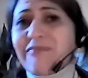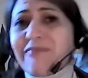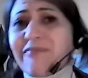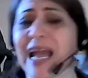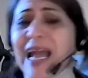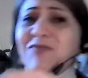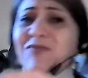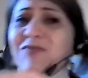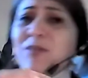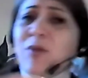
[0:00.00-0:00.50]

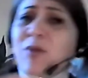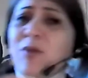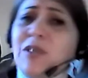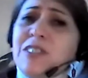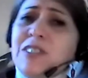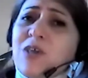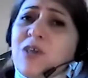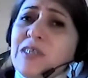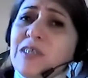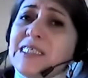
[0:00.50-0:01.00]
And we
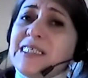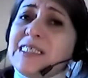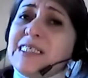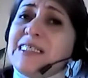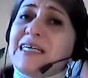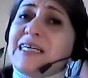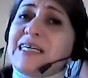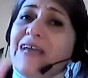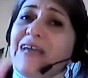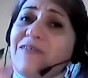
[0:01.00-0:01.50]
must
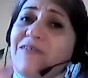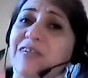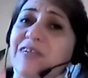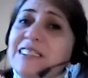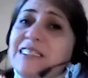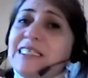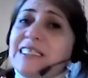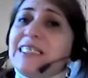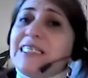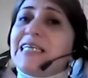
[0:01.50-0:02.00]
consider
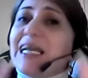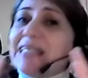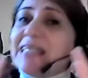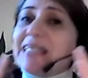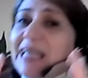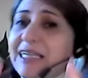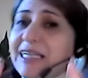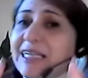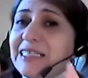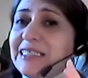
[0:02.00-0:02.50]
everything and
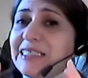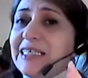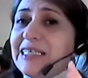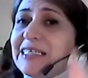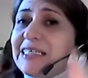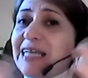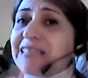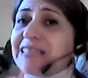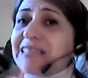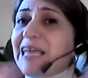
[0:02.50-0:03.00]
anything
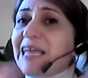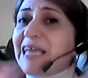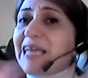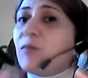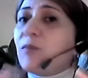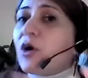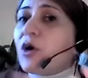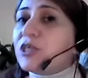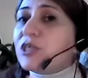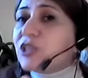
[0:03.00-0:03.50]
that can
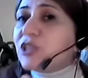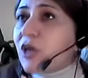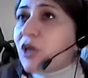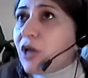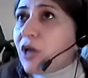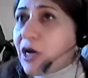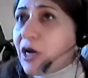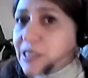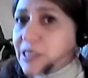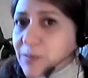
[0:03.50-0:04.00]

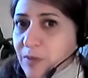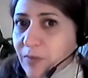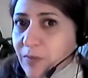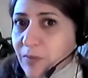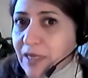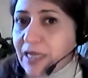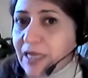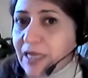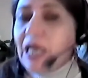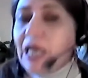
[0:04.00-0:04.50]
marginalize people.